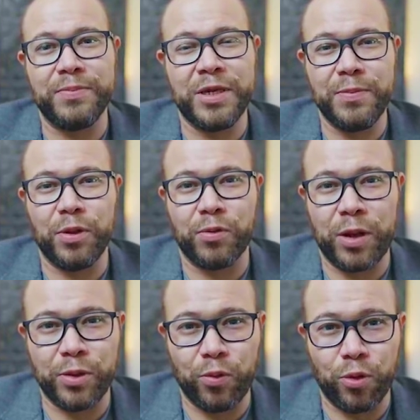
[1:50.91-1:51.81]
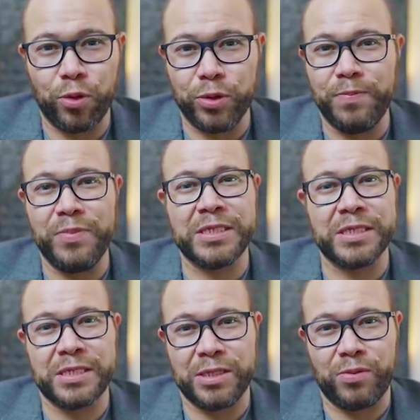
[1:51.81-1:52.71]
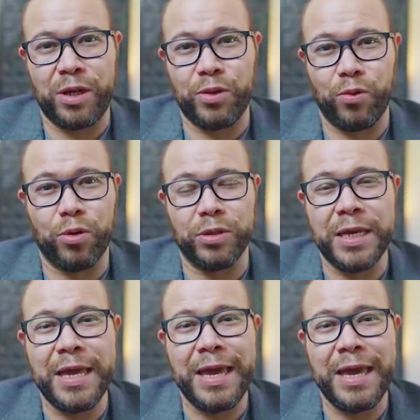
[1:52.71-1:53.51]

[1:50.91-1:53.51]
people around the world, businesses around the world